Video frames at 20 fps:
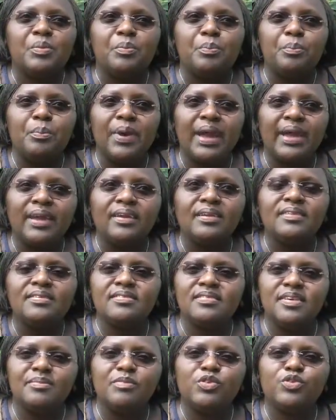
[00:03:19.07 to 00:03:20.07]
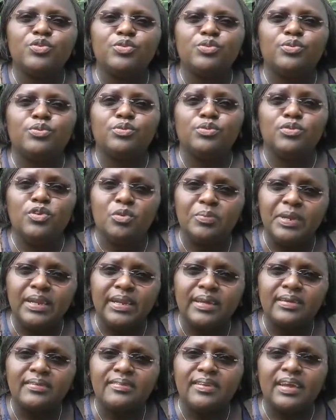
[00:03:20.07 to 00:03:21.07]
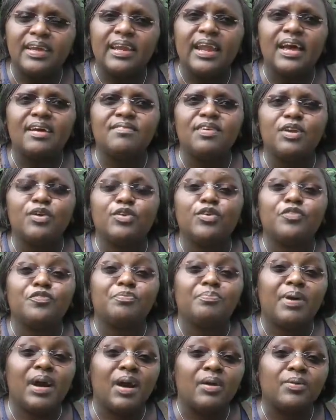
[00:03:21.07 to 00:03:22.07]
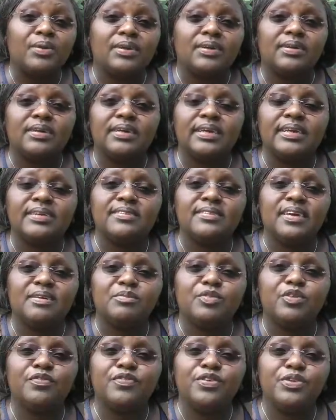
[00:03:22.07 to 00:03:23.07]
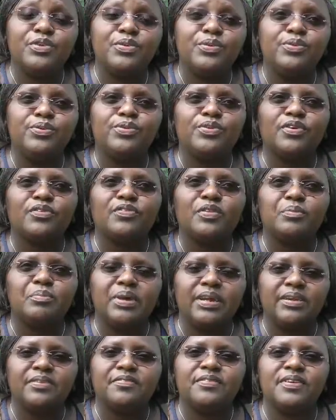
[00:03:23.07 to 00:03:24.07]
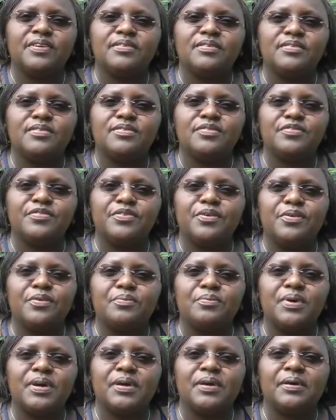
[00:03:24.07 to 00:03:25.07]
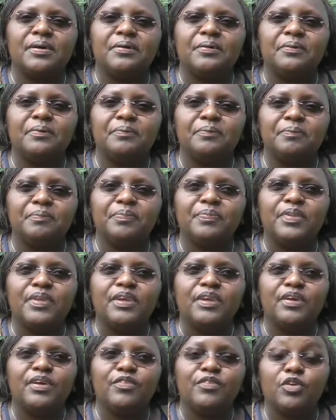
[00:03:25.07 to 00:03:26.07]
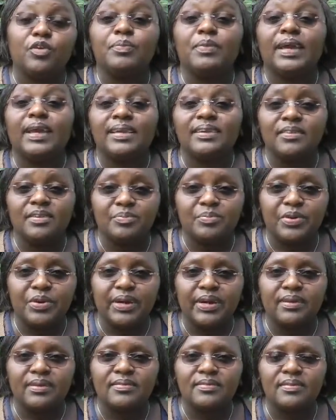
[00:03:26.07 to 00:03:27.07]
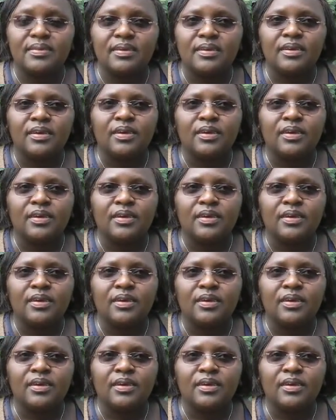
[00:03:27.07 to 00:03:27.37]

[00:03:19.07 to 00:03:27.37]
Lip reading: men seem to dominate and have a lot of power in terms of use of the benefits from the enterprise.